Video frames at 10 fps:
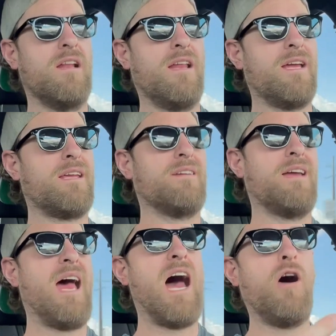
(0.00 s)
like
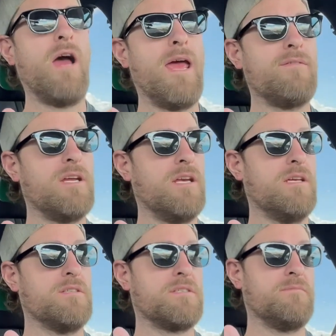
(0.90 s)
how heavy it
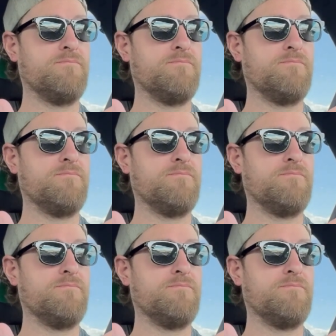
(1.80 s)
is.